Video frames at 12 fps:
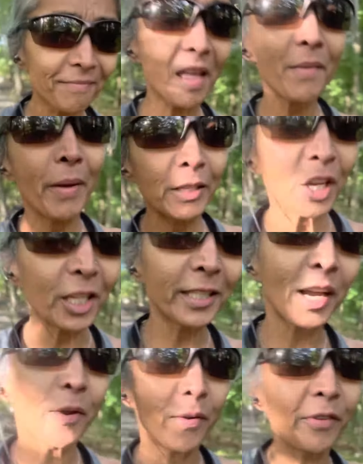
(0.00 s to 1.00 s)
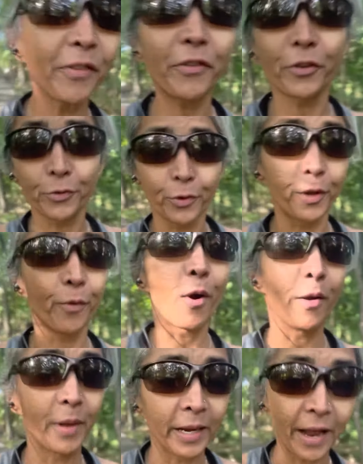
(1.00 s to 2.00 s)
my chest, however, feels really warm.
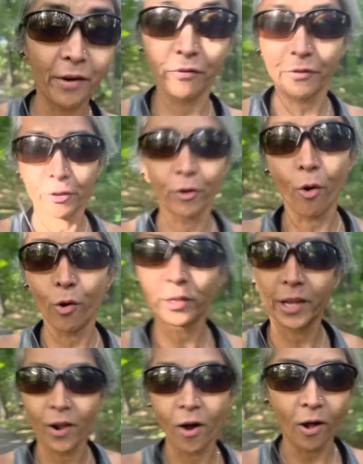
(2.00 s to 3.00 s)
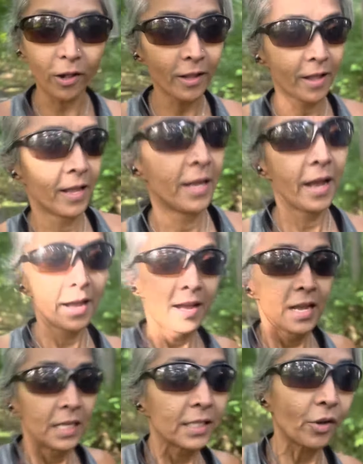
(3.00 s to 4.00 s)
Like I don't feel cold at all.
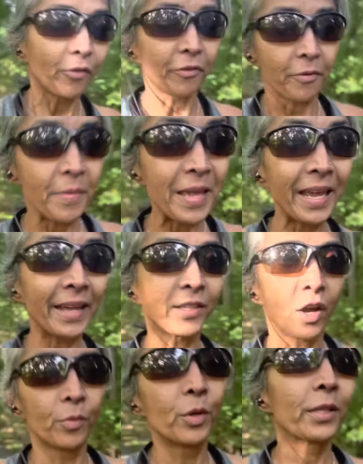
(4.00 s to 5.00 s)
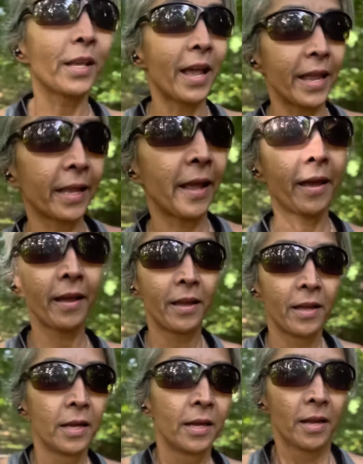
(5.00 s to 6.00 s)
So for me, it's almost like
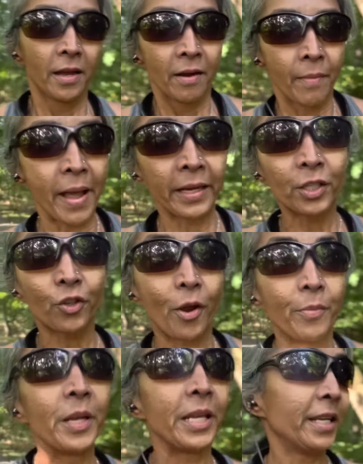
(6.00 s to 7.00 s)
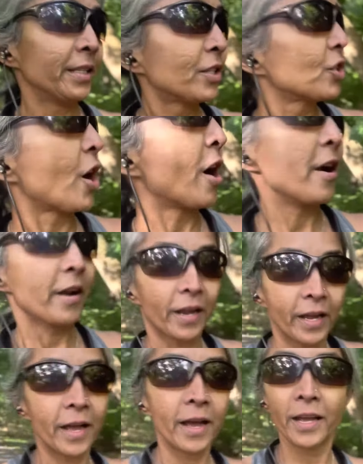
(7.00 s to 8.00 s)
my extremities start
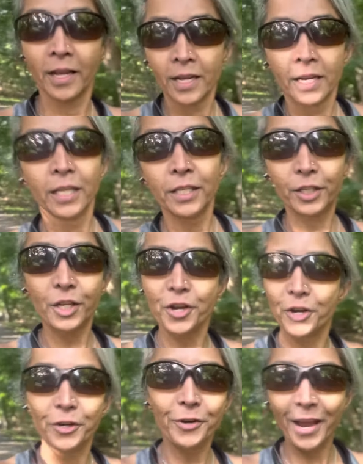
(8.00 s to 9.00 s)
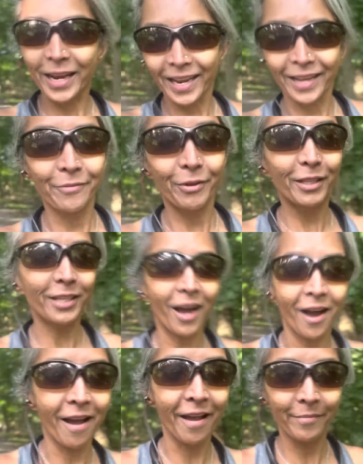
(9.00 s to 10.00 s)
deteriorating with
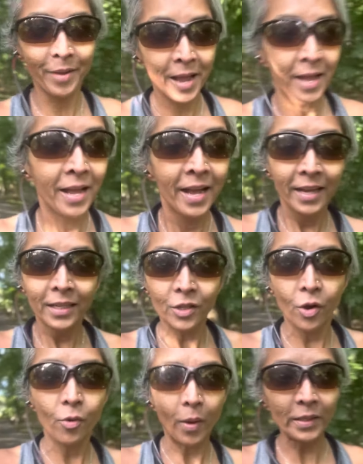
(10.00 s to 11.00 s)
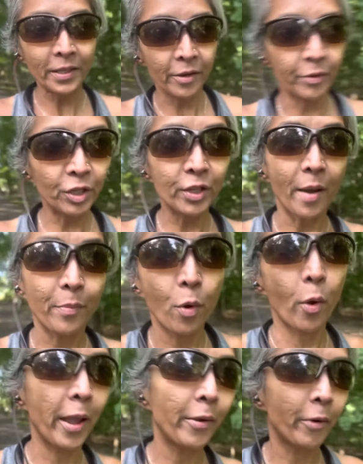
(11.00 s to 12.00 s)
time. So once I reach that
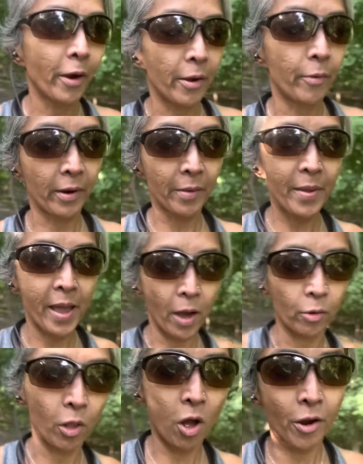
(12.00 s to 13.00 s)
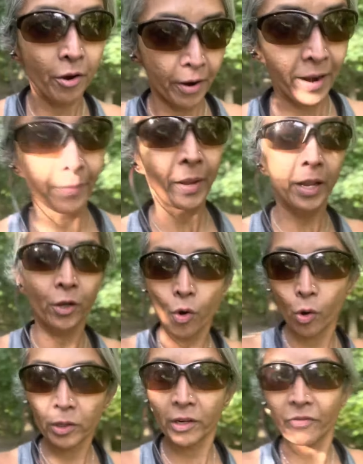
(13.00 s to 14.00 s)
point where I want to be out longer and I'm getting
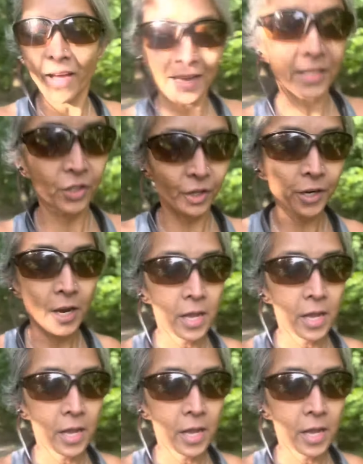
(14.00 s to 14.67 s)
colder faster,